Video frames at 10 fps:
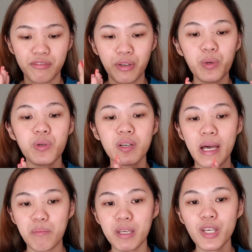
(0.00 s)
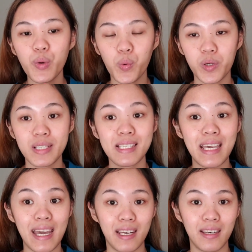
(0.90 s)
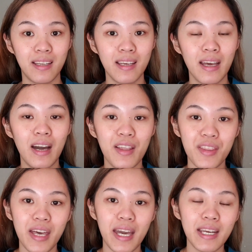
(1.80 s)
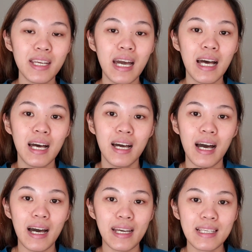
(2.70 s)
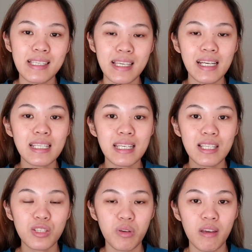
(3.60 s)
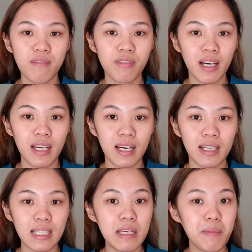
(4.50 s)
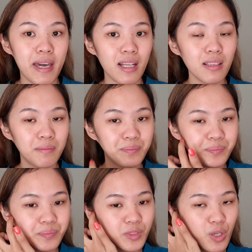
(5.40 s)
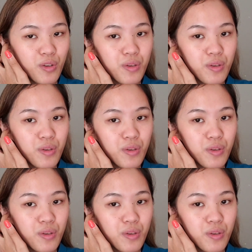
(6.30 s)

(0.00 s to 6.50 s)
photocopy or scan. And then I sent it to him via email or